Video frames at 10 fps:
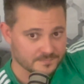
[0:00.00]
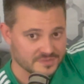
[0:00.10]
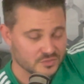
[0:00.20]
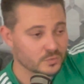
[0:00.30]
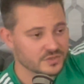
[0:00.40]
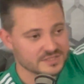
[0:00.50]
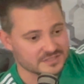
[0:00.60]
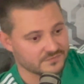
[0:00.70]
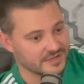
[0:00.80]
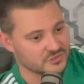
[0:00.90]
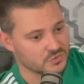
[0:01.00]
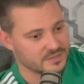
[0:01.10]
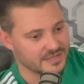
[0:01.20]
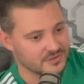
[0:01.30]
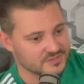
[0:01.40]
Will this affect Jordan
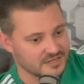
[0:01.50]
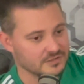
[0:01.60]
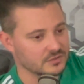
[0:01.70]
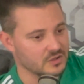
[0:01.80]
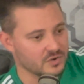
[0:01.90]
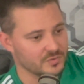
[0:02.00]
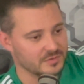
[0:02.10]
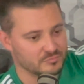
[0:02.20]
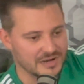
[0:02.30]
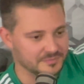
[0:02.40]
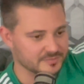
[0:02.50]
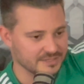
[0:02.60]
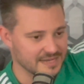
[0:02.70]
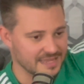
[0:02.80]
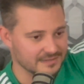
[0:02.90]
Henderson in the long run? Probably
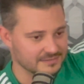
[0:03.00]
not.